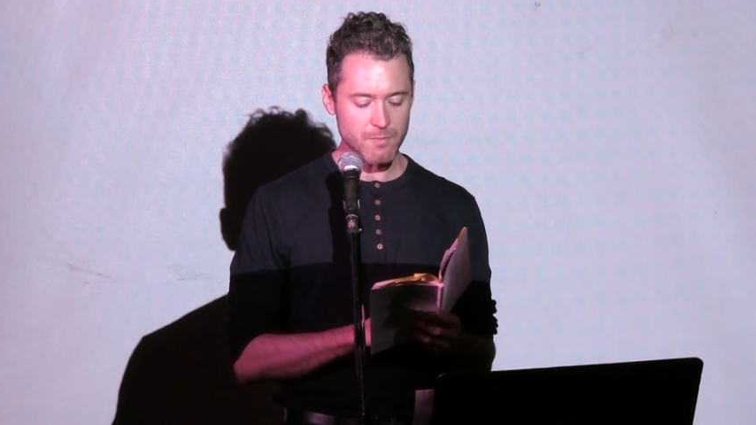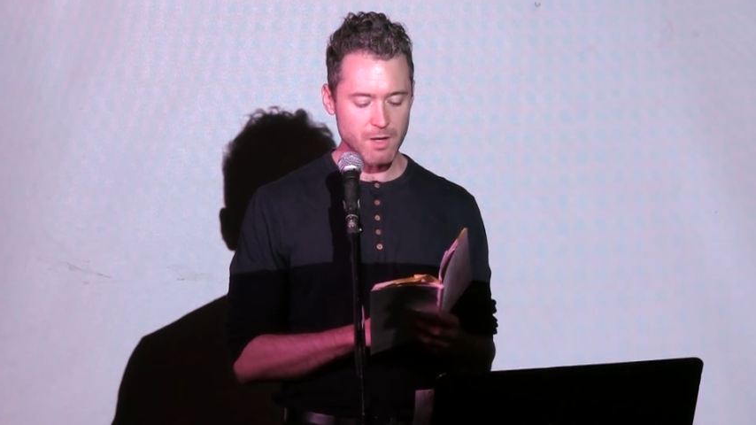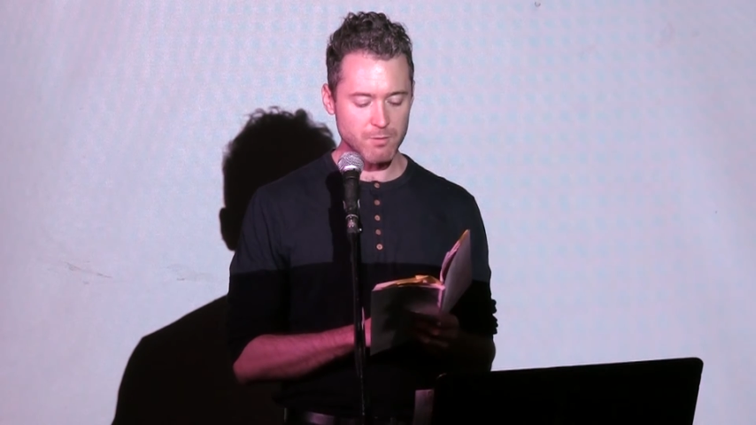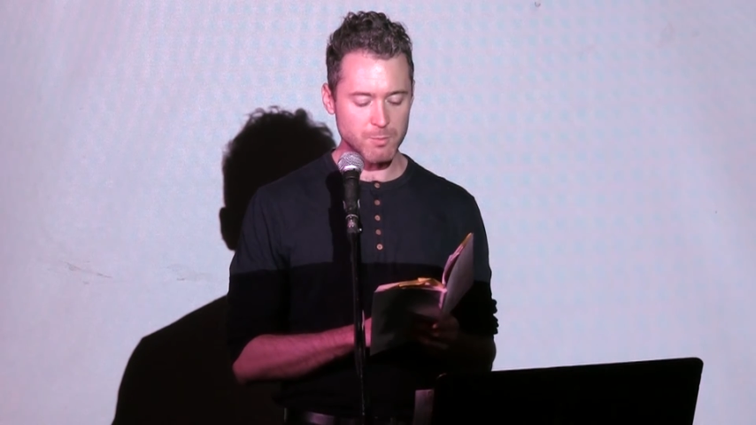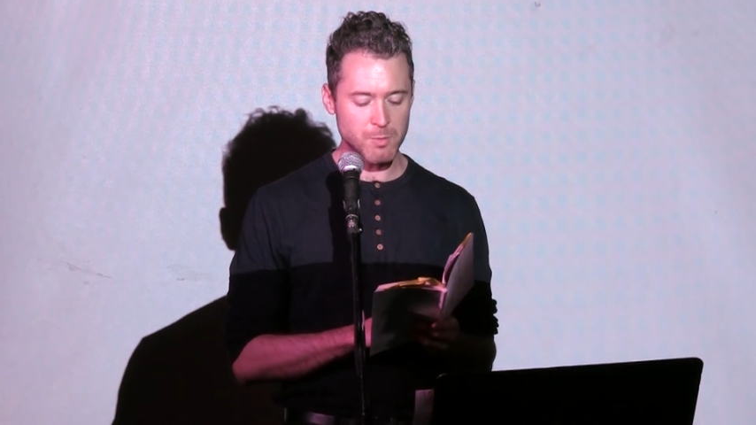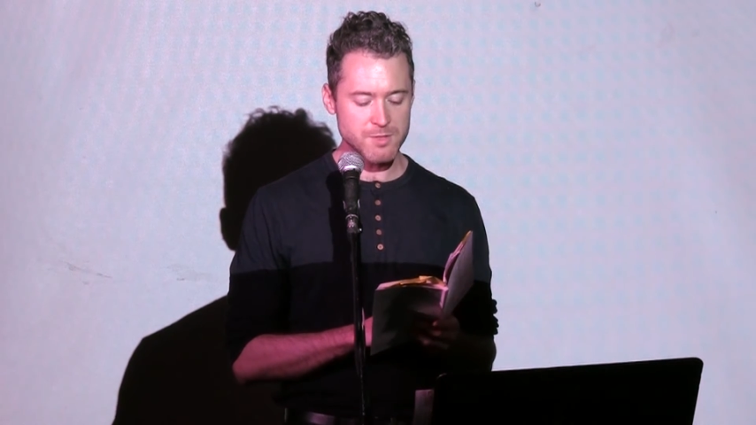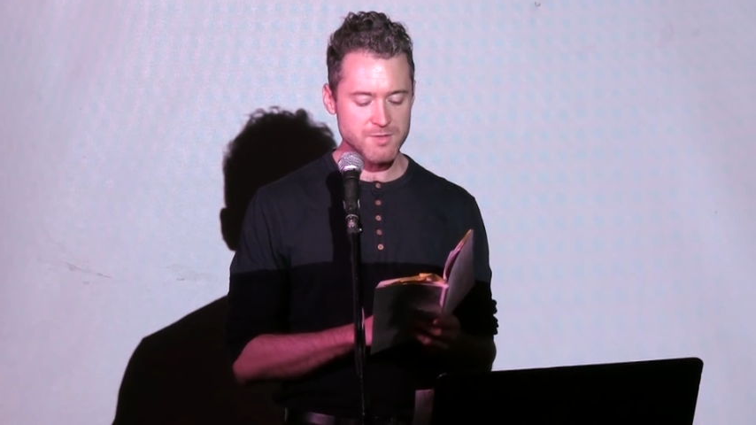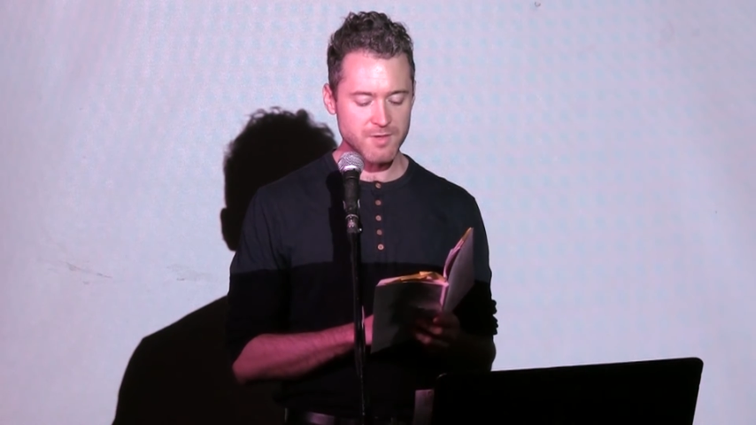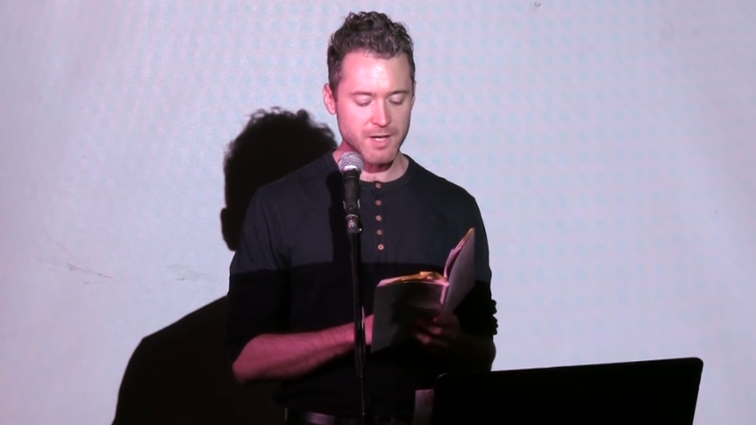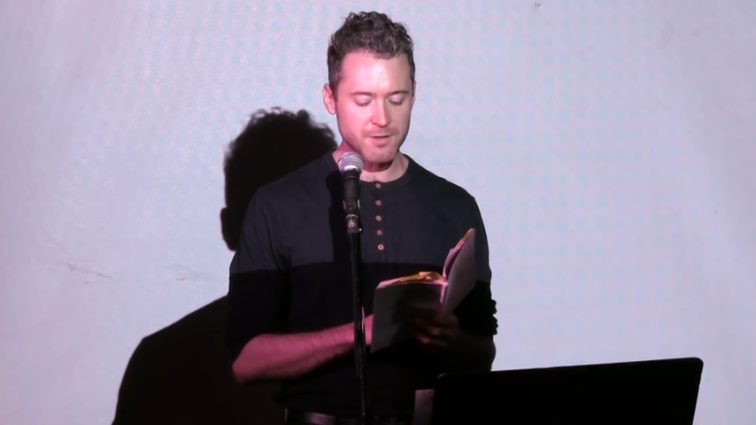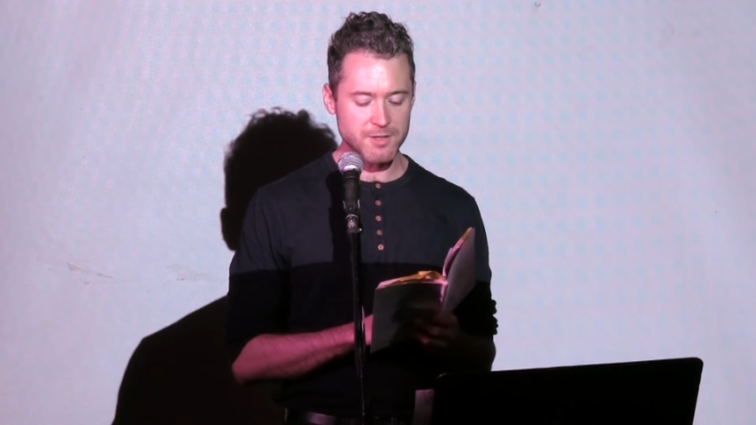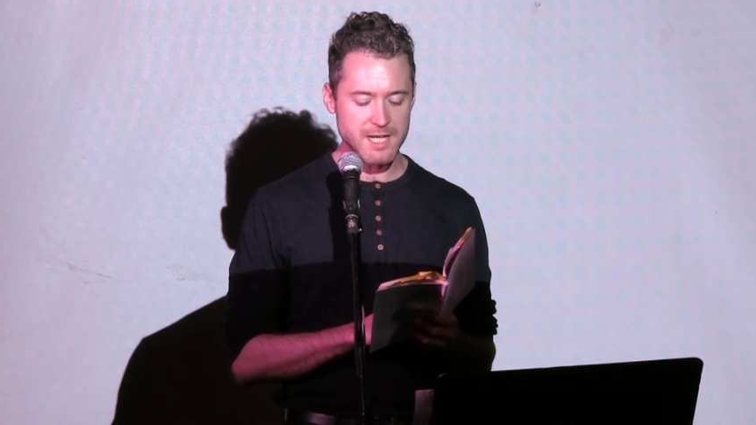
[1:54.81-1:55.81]
Ramon's
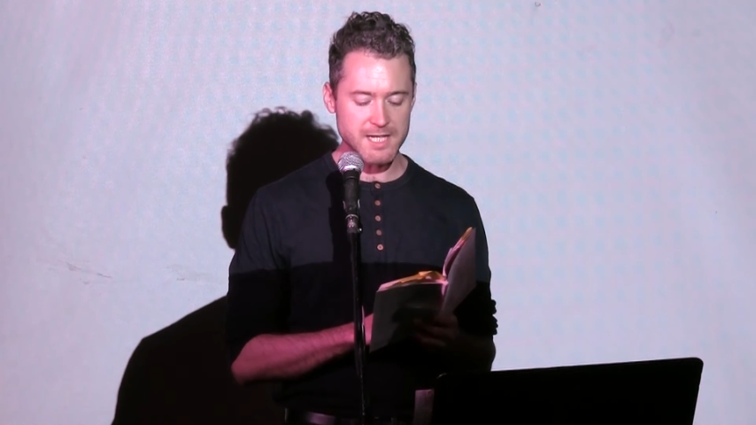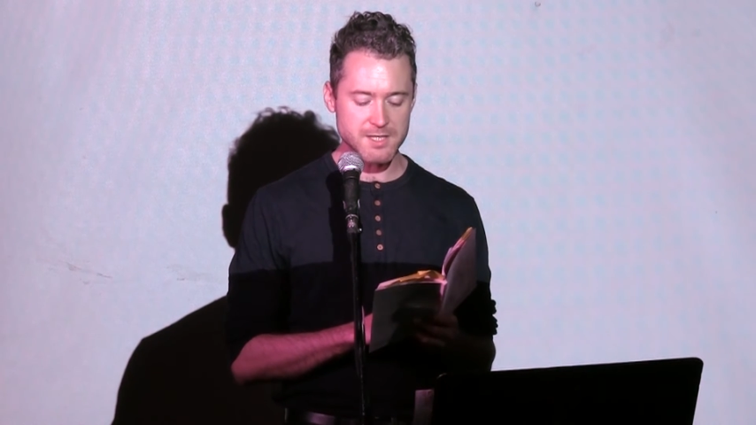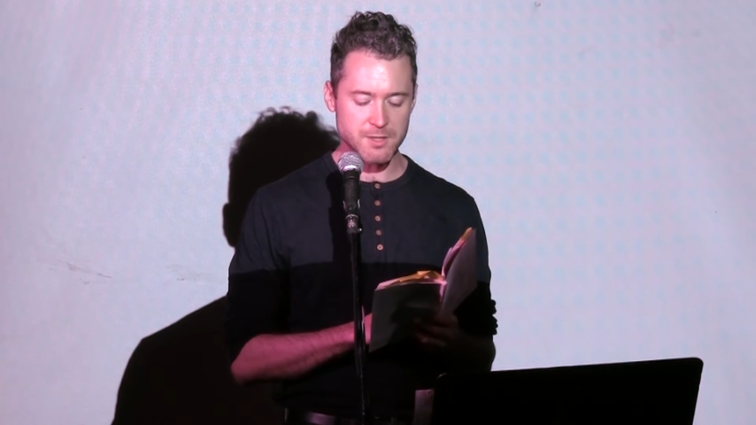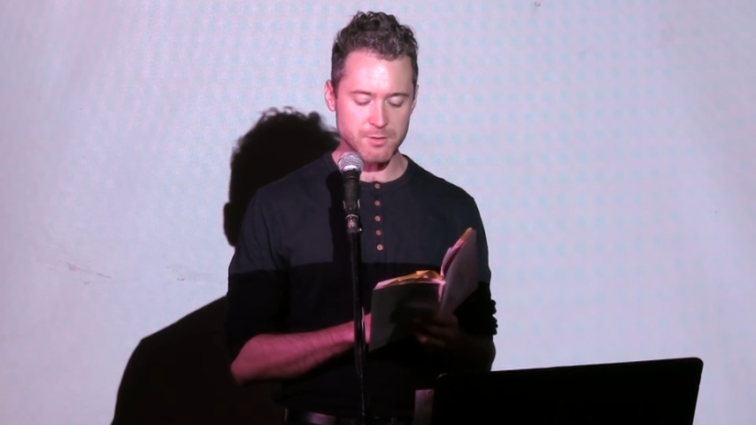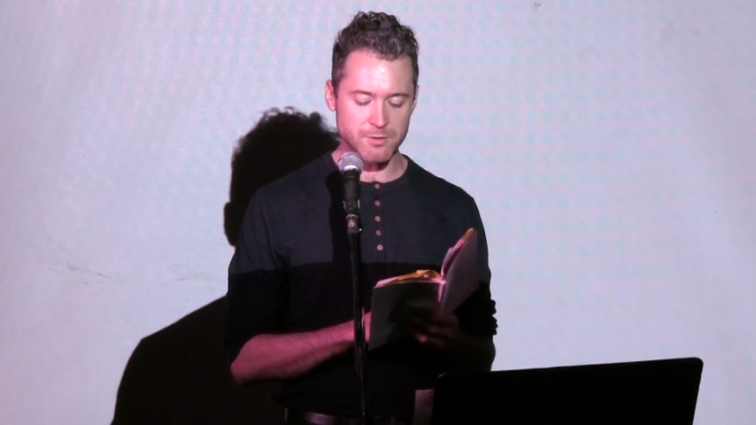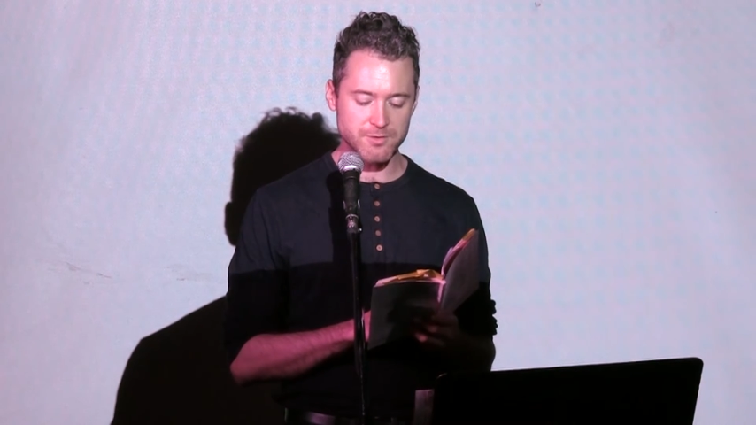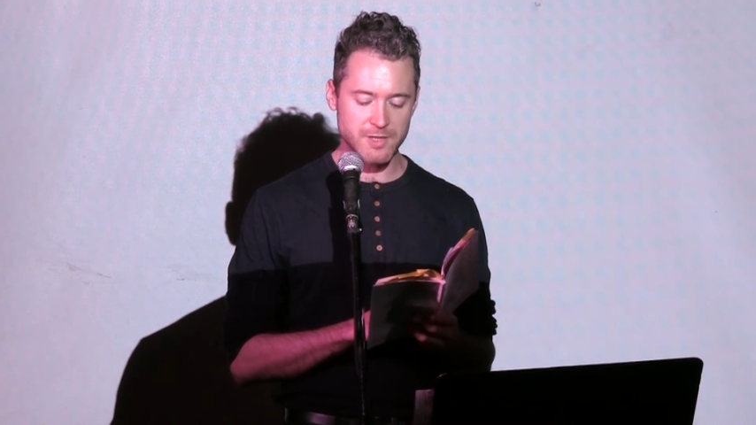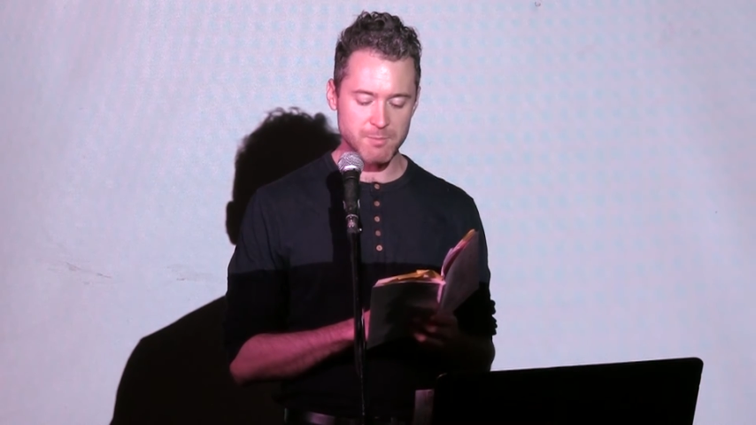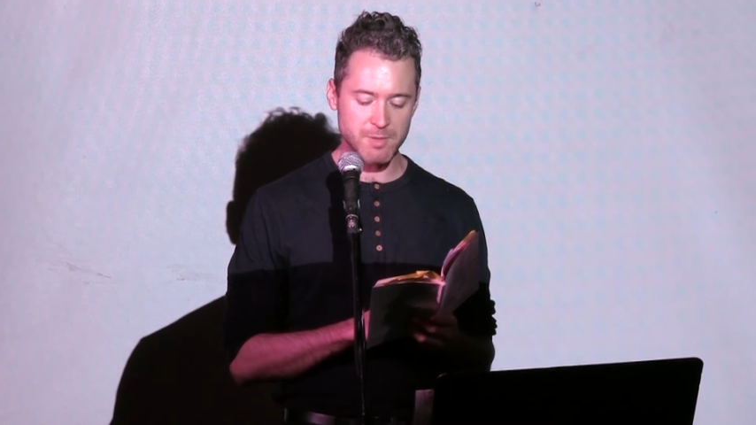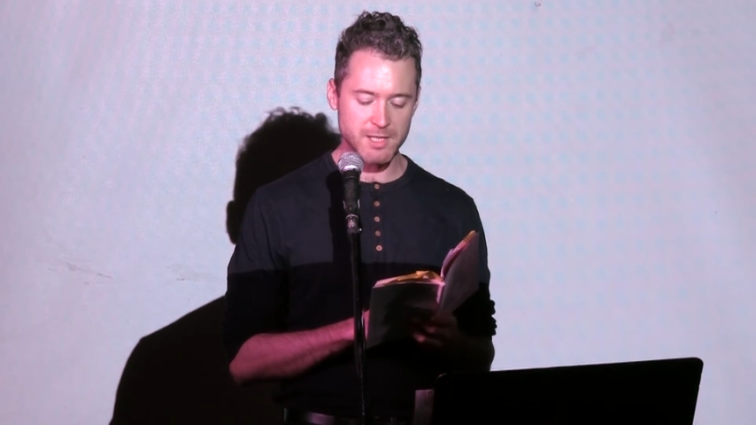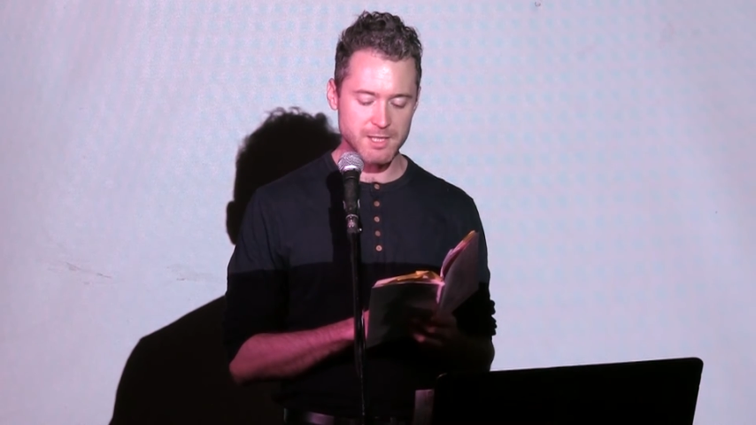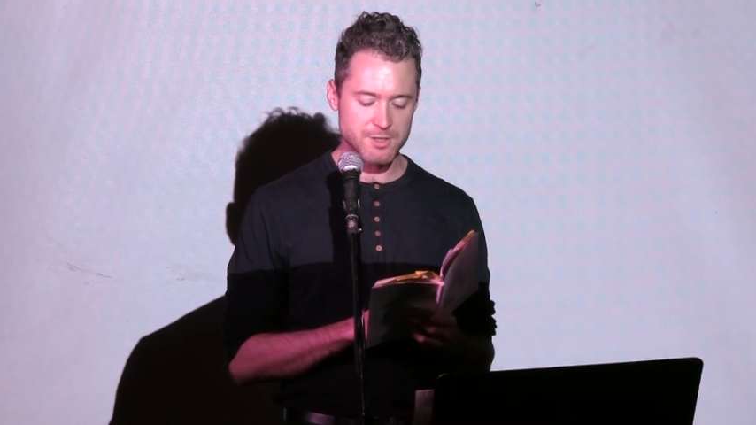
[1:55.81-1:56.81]
father takes the whole
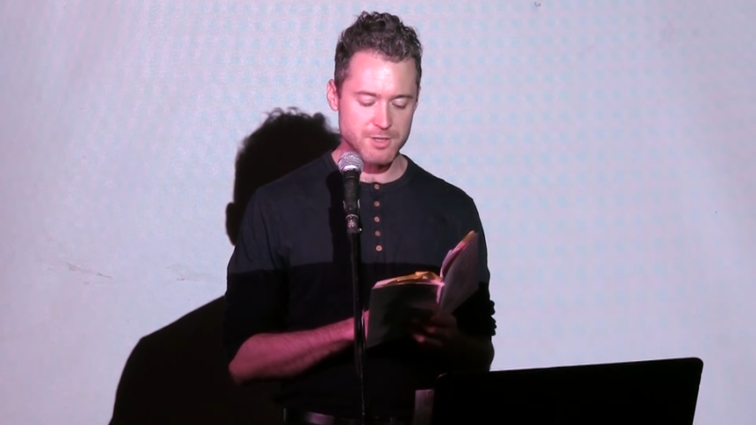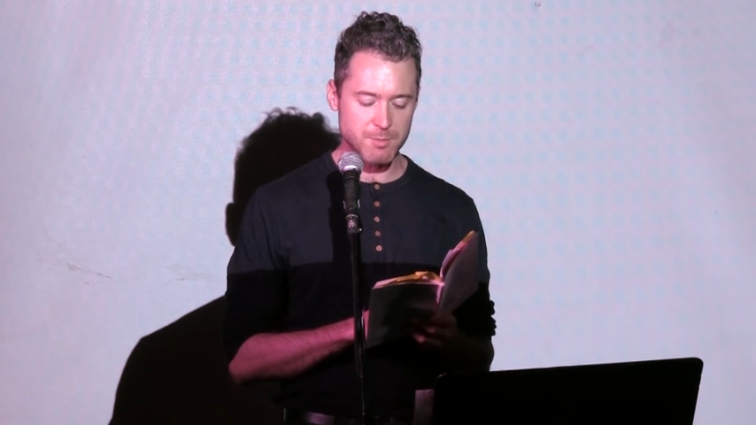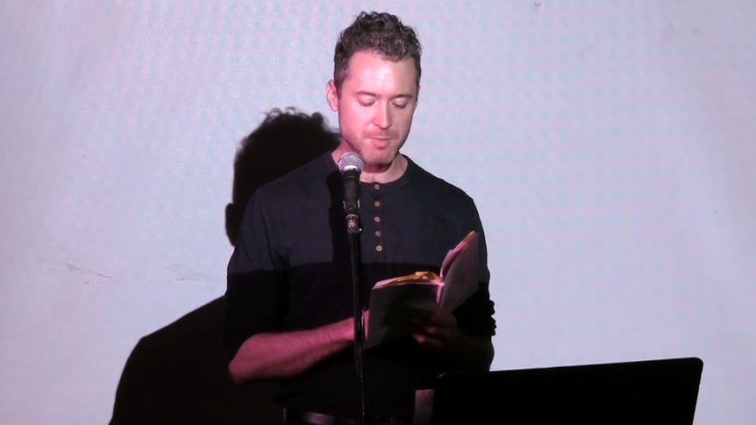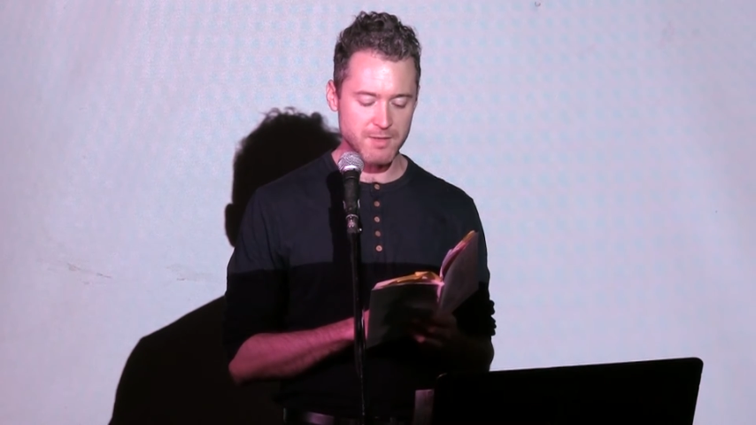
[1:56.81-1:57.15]
family on a trip in